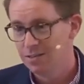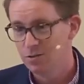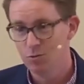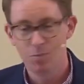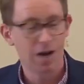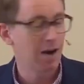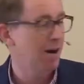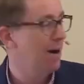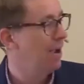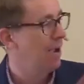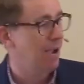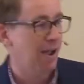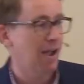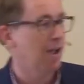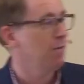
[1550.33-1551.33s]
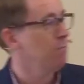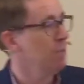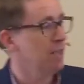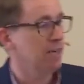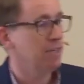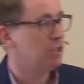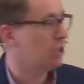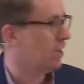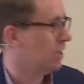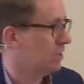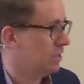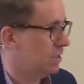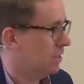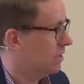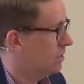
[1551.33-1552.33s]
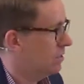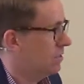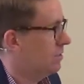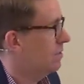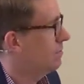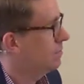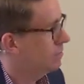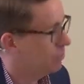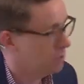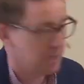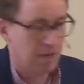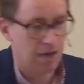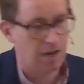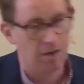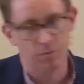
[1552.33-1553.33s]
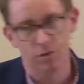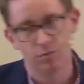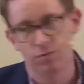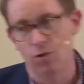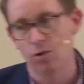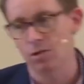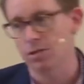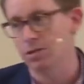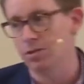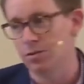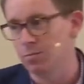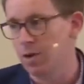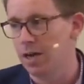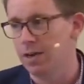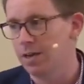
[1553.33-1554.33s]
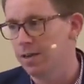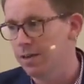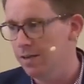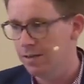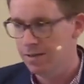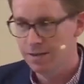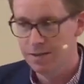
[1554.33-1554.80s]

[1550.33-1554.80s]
no matter how many chances we have as fallen humanity,